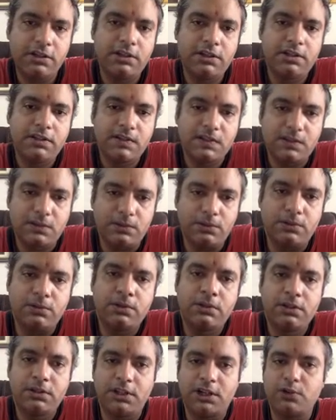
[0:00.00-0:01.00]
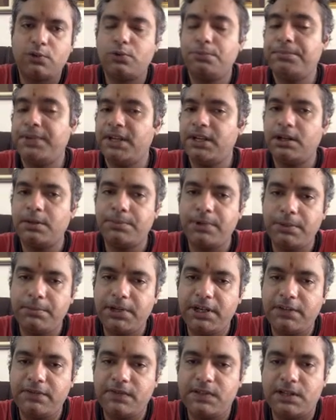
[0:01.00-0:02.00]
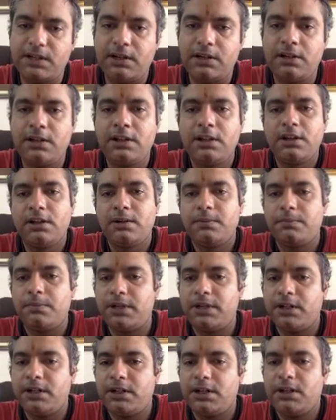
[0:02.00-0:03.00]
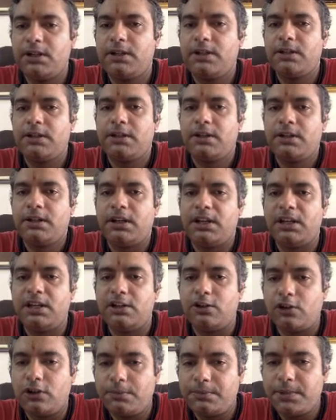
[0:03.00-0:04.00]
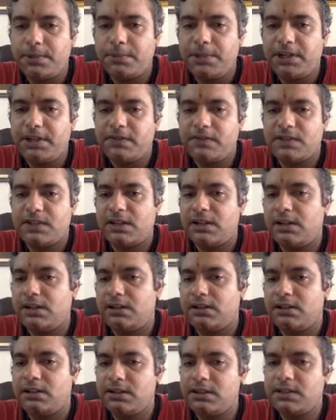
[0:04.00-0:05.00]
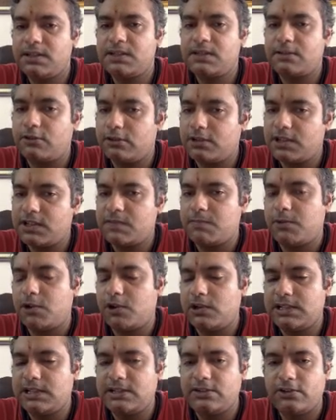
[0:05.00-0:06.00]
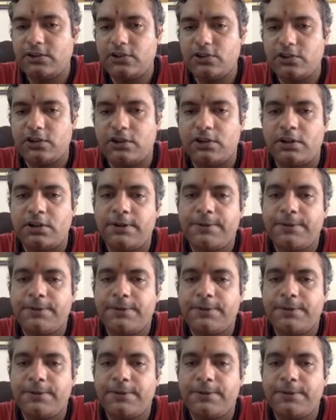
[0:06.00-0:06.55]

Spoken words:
So that would be a primitive cell. But in a non-primitive cell, this is not the smallest structure.